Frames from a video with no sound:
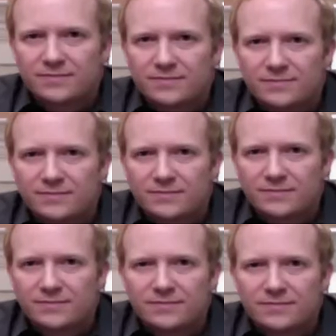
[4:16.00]

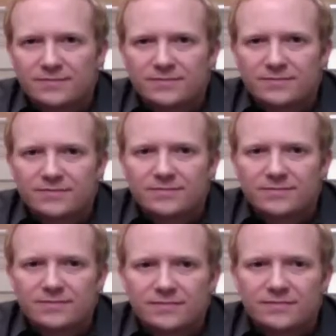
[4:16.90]

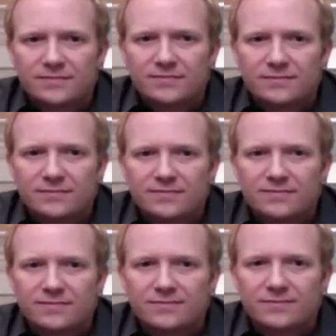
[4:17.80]

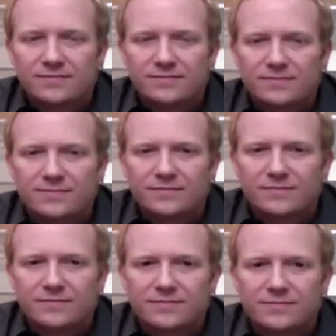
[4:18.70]

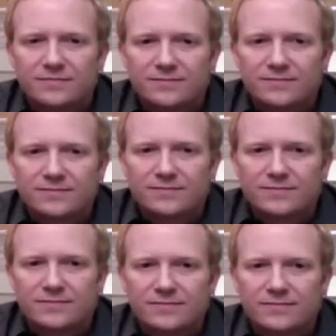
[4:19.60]

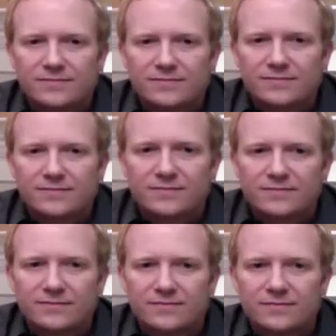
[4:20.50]

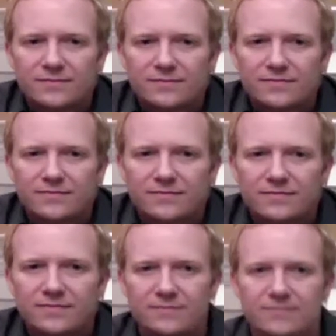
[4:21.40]

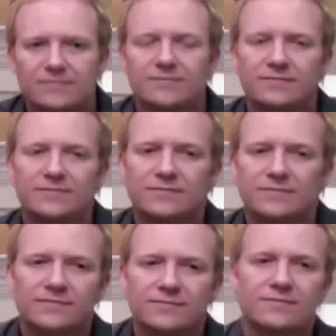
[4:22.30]

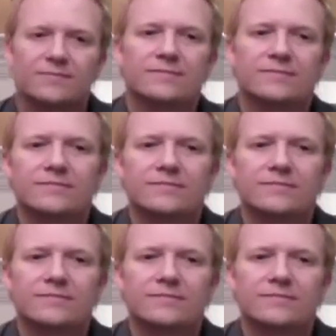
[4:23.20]
The person shown says nothing.